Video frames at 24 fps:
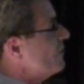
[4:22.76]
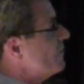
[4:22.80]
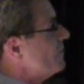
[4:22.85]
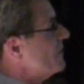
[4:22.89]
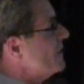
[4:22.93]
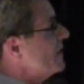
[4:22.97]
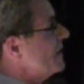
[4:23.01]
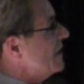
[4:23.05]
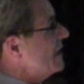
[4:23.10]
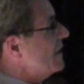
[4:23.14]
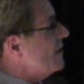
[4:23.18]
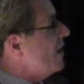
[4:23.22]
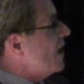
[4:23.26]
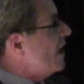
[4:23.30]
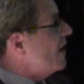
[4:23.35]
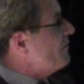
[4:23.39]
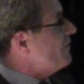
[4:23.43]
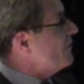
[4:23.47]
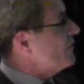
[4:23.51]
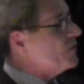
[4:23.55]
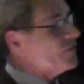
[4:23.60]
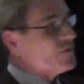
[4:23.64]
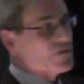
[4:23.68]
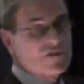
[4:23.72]
from the
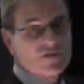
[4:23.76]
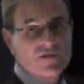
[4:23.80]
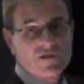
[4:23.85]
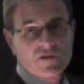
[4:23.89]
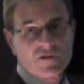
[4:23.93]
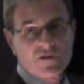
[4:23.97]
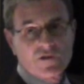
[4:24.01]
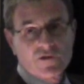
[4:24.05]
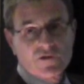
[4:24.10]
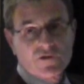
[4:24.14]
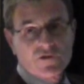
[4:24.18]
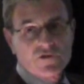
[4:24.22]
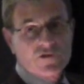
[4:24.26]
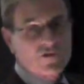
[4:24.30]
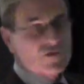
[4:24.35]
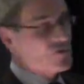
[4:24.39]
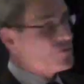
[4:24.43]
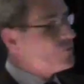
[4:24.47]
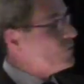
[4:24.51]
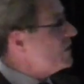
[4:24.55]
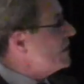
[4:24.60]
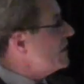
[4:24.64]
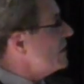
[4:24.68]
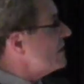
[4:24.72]
office is the
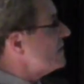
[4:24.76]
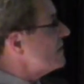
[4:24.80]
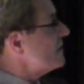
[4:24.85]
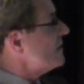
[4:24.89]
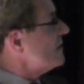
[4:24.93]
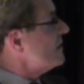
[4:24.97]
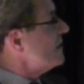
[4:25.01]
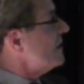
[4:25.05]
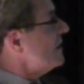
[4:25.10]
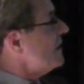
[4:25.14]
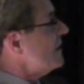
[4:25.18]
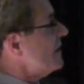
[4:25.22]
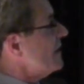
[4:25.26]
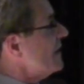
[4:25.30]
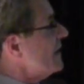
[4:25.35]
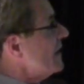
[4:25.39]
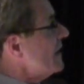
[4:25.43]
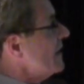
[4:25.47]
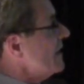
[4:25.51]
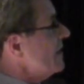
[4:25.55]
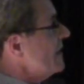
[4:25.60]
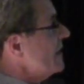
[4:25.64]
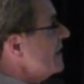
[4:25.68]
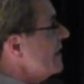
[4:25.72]
nurses' suite,
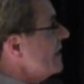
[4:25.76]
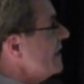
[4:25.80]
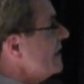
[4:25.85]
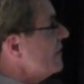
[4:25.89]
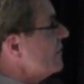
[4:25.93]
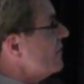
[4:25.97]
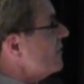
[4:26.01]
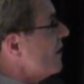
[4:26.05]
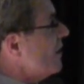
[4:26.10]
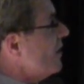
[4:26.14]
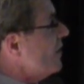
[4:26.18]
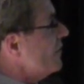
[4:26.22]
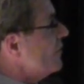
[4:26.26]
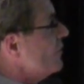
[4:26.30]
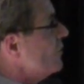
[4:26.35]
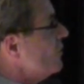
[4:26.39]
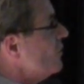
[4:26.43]
and then our